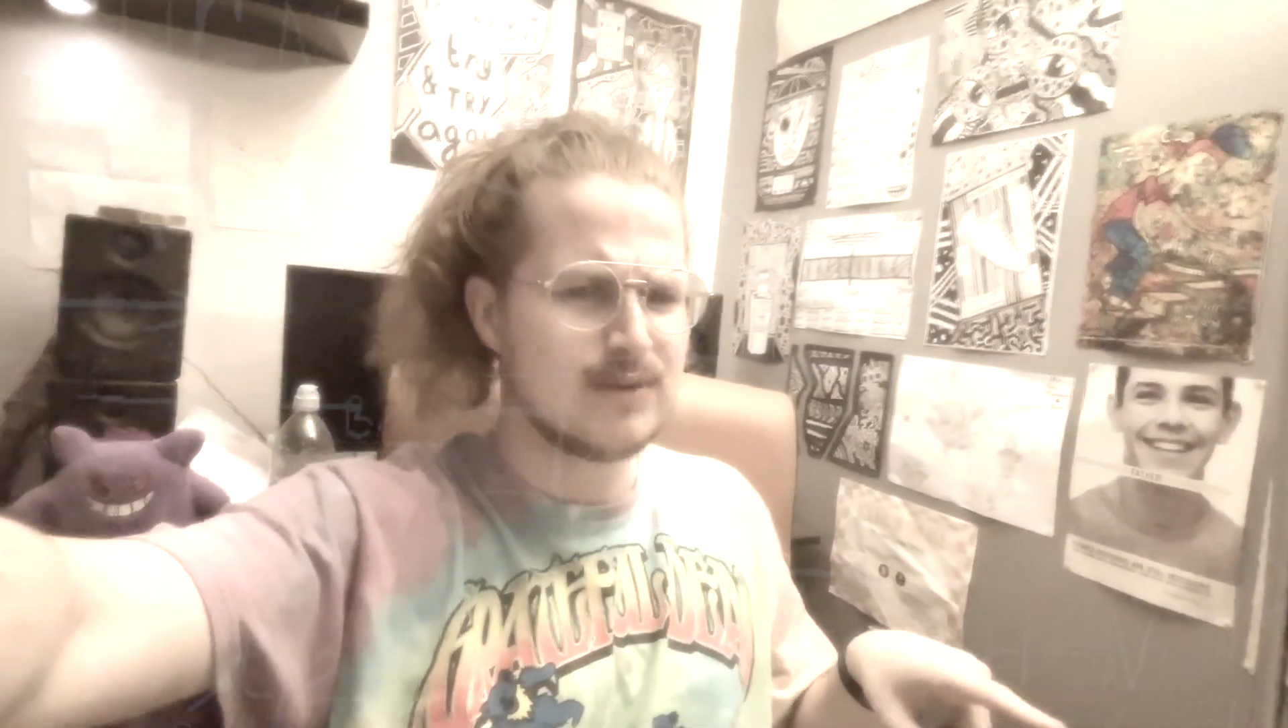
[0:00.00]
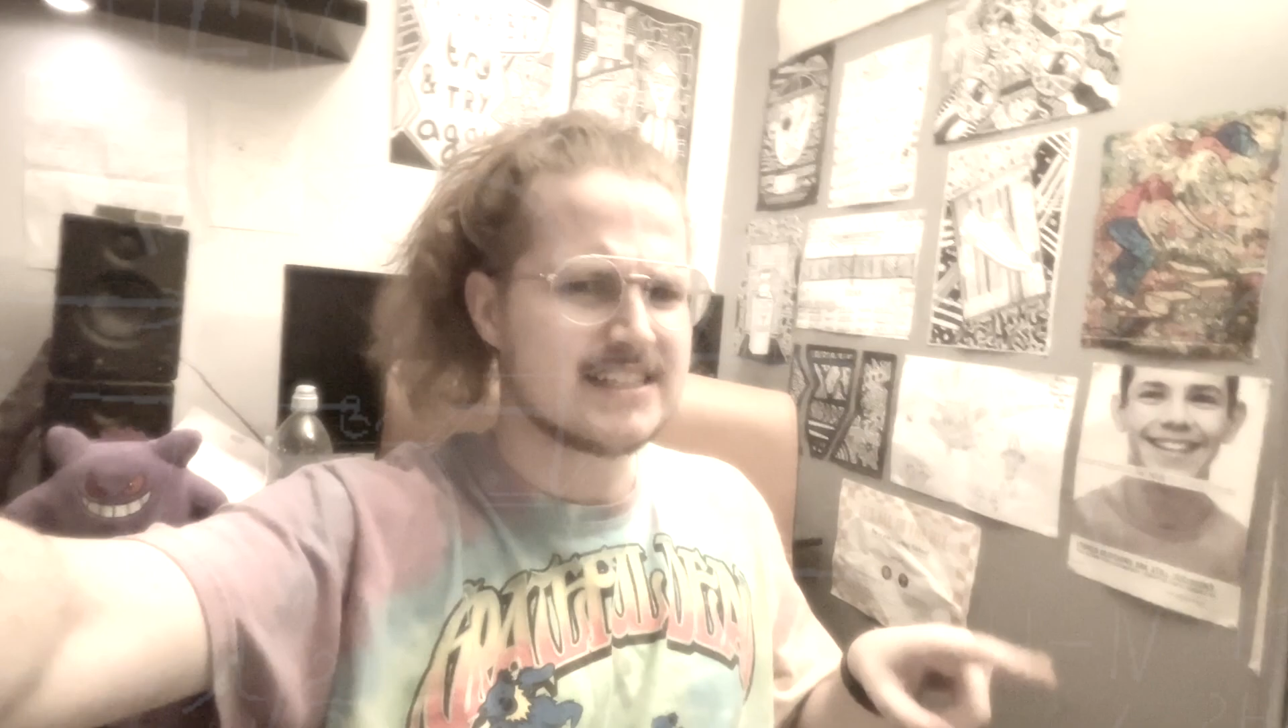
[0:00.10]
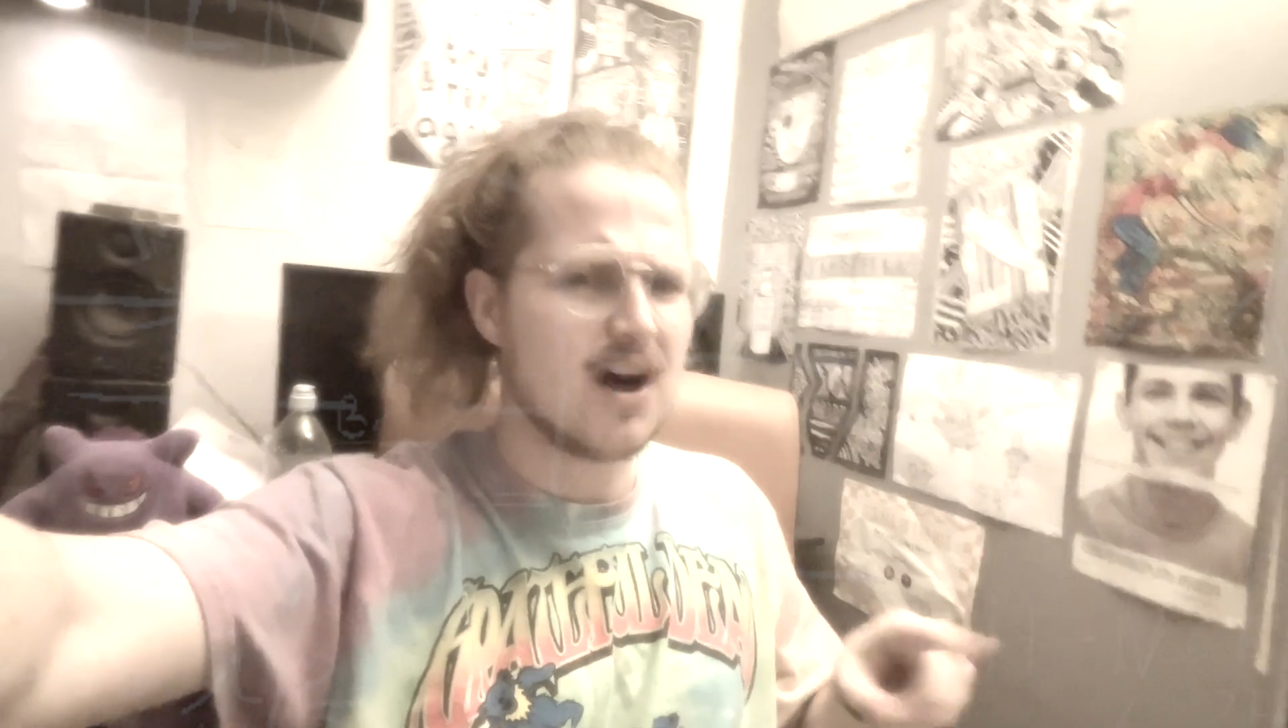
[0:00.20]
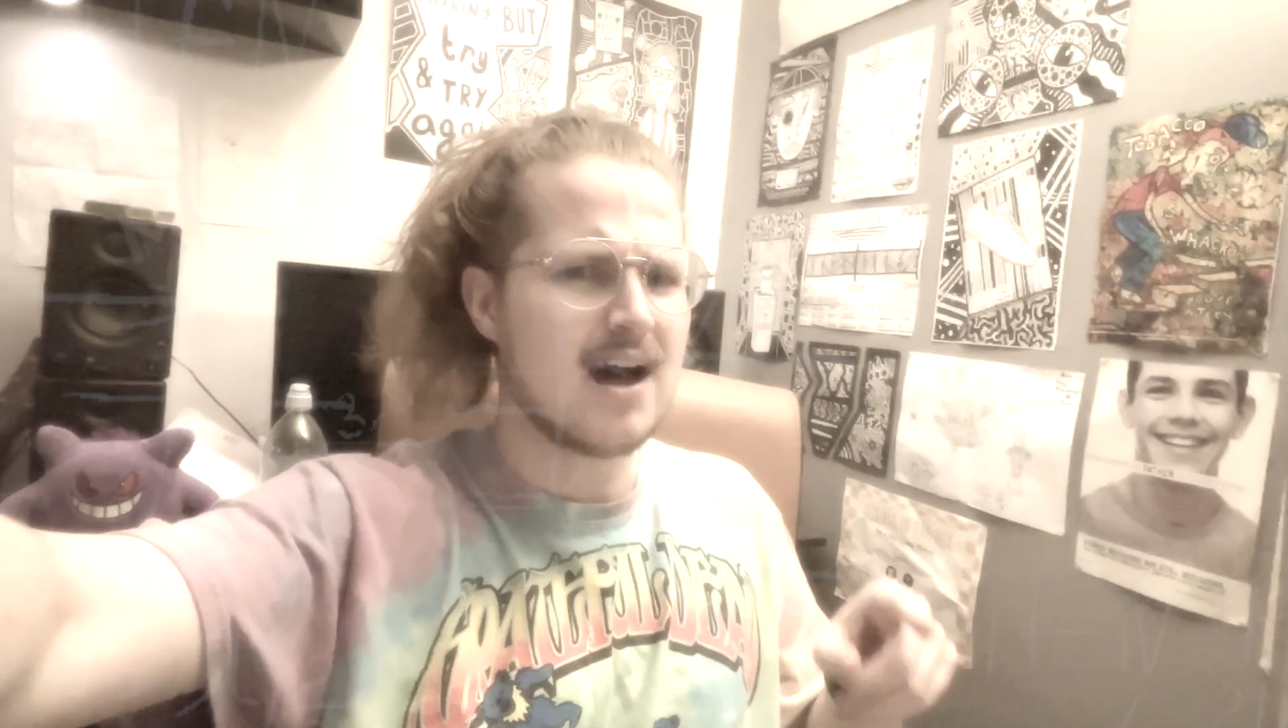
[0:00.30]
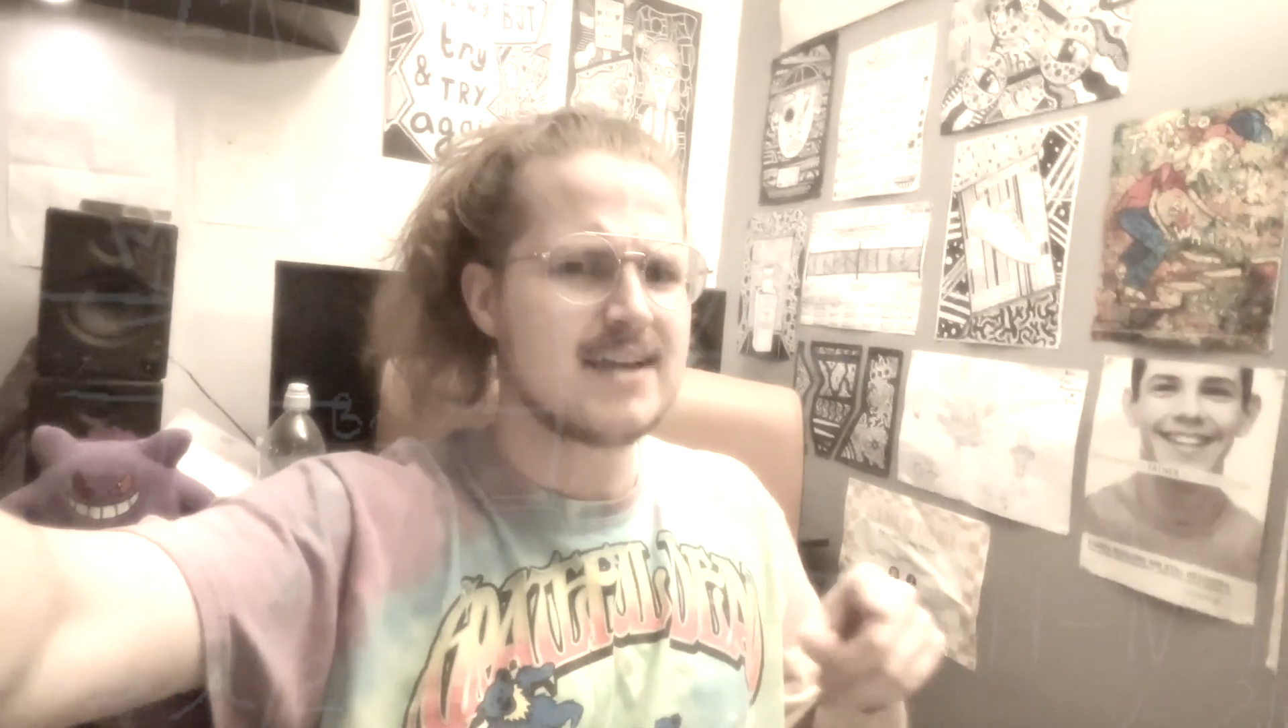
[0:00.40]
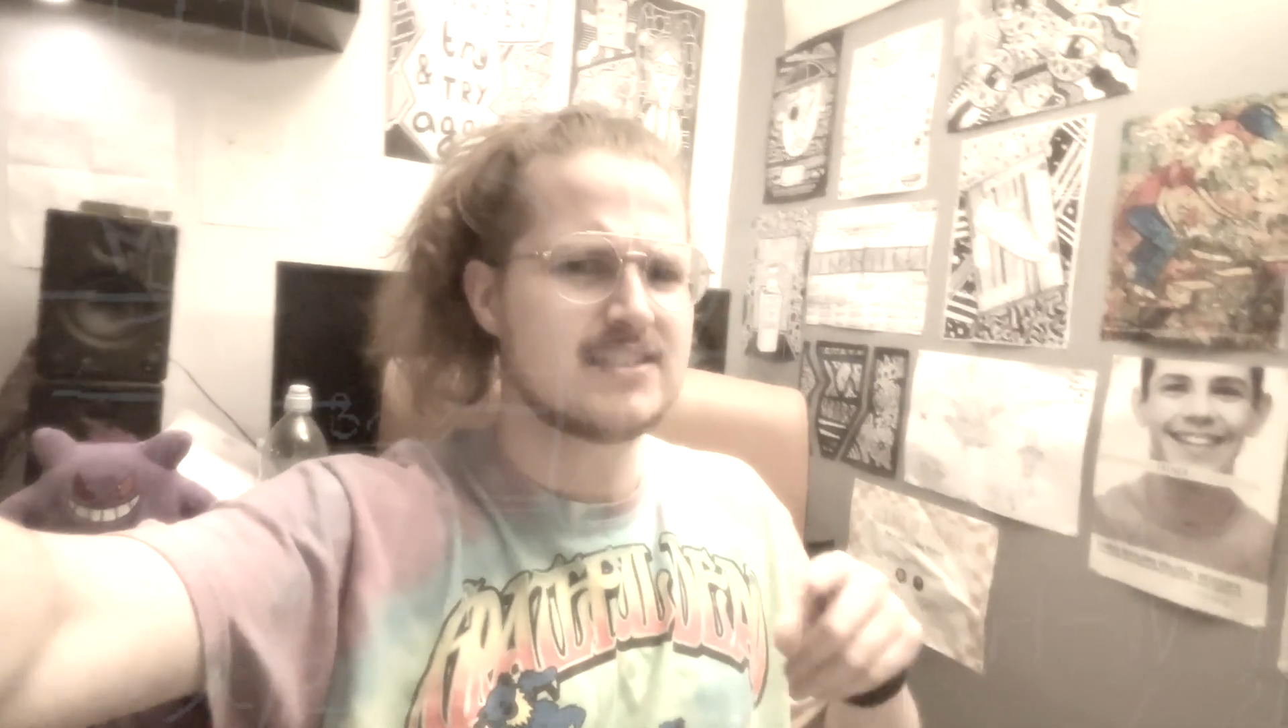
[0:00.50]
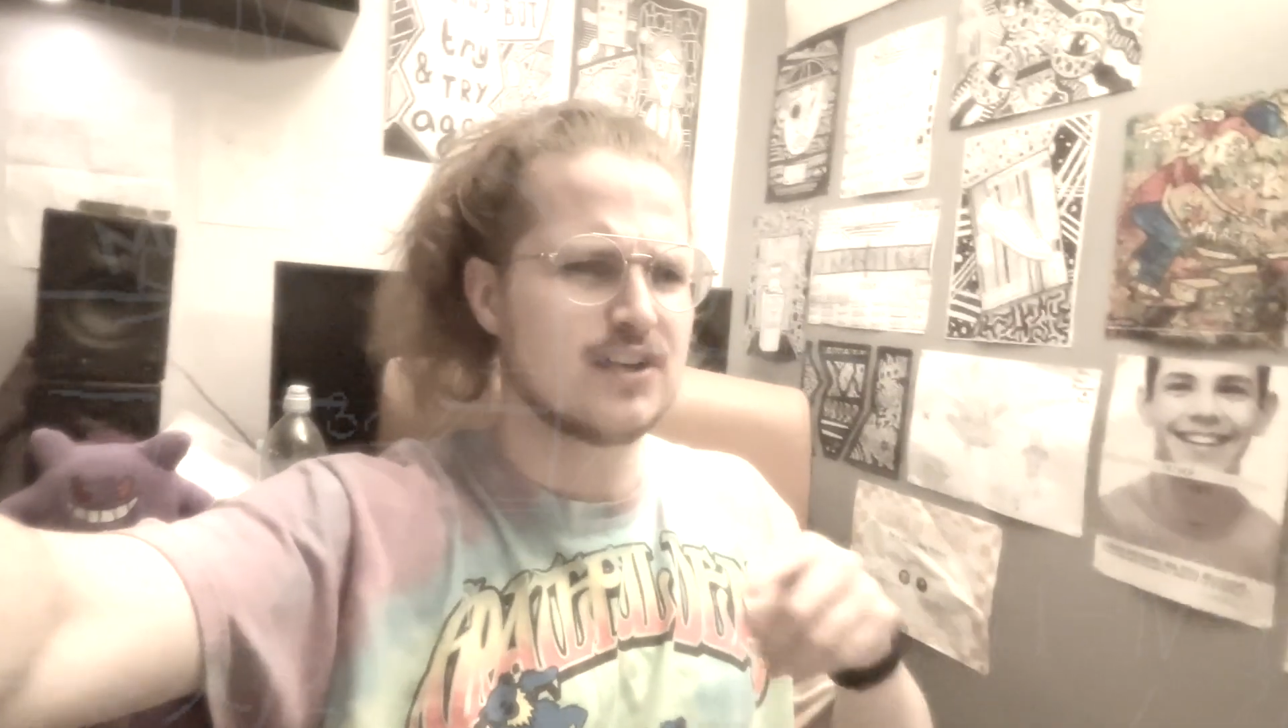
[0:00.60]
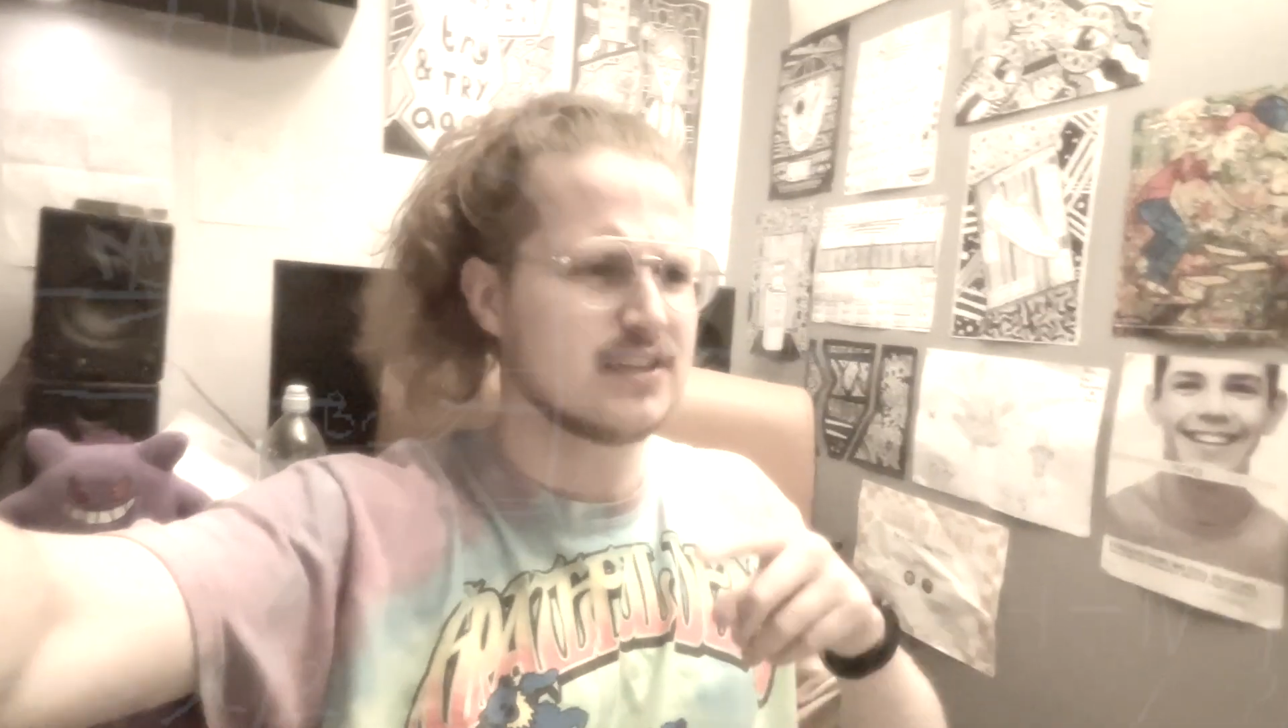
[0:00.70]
died at the